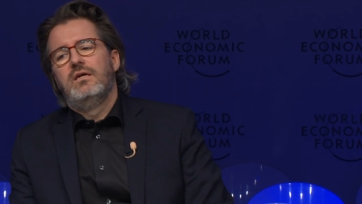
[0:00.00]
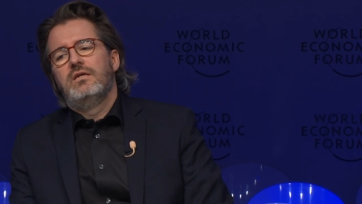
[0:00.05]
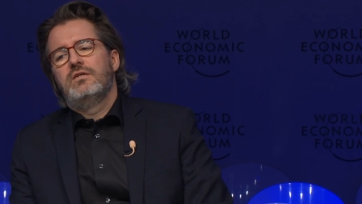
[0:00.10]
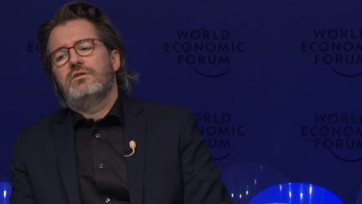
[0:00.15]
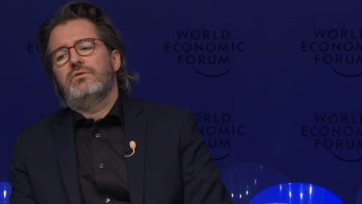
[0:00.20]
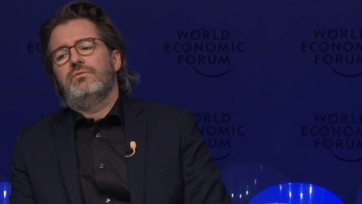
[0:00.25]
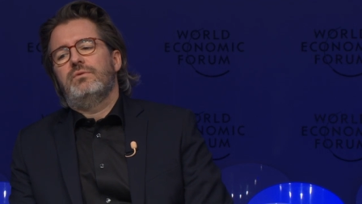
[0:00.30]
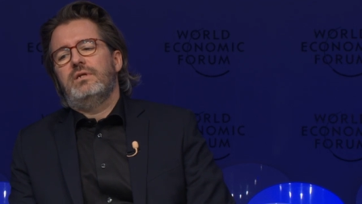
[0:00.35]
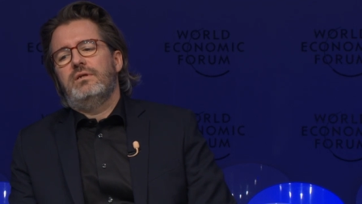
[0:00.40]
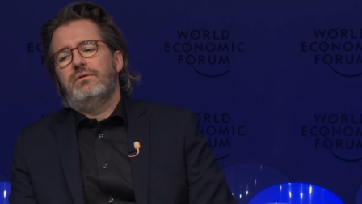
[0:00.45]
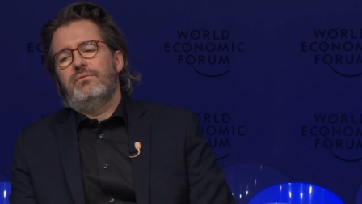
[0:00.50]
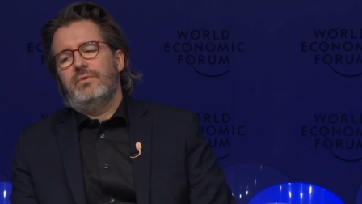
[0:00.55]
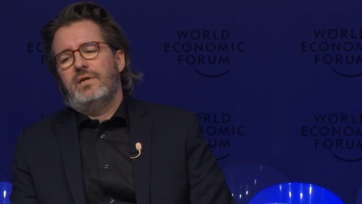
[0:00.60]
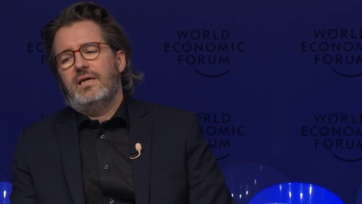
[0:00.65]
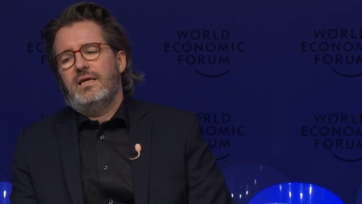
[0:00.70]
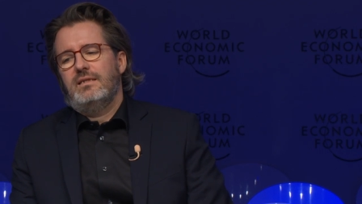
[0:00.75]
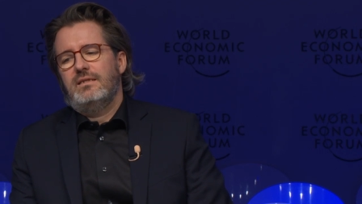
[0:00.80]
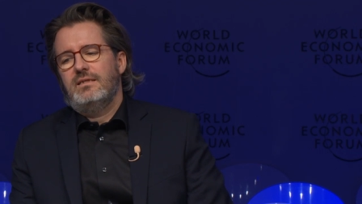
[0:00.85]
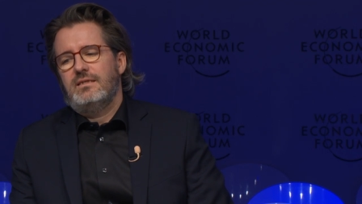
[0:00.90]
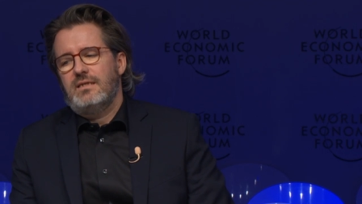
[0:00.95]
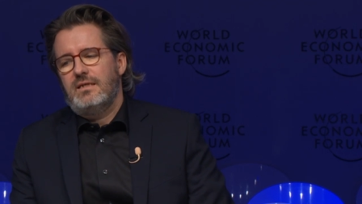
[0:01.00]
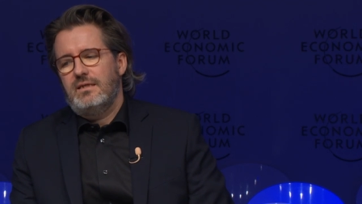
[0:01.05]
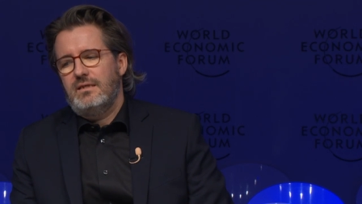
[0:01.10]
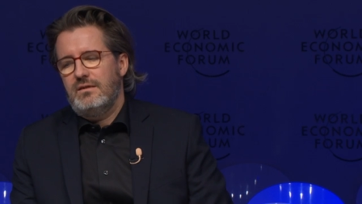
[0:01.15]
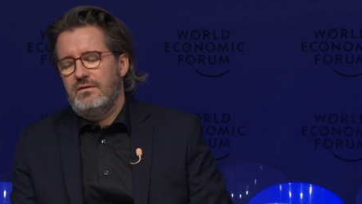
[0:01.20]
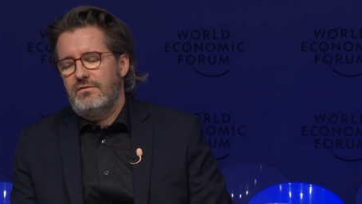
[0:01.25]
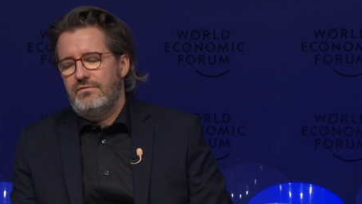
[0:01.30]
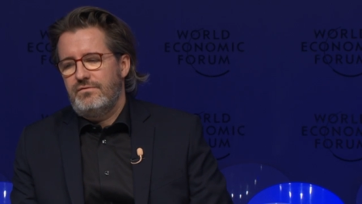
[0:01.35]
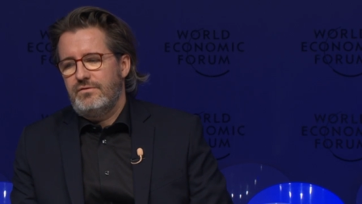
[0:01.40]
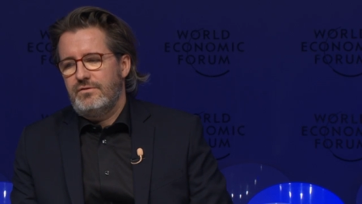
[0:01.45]
So we, we had this
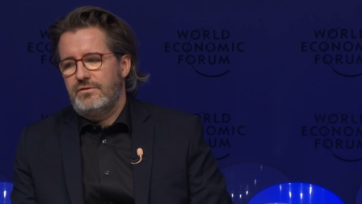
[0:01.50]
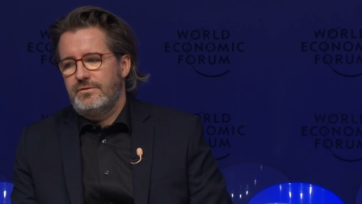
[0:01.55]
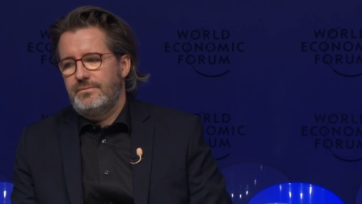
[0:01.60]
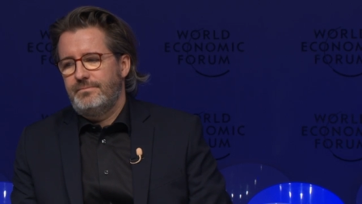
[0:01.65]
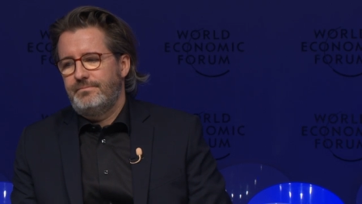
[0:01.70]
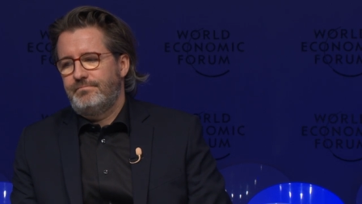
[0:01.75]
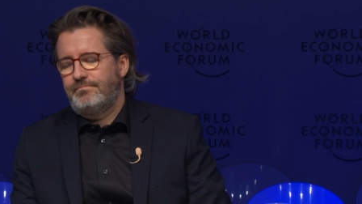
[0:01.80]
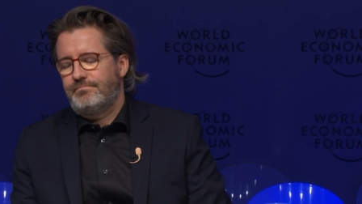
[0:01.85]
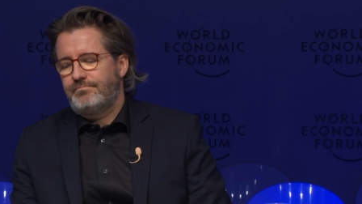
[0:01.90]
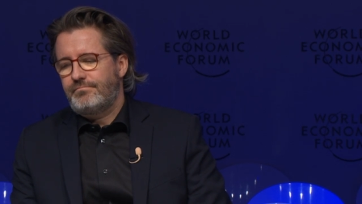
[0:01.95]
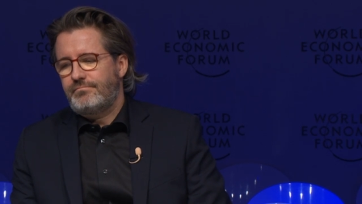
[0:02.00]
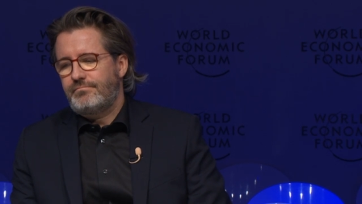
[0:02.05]
idea of, um,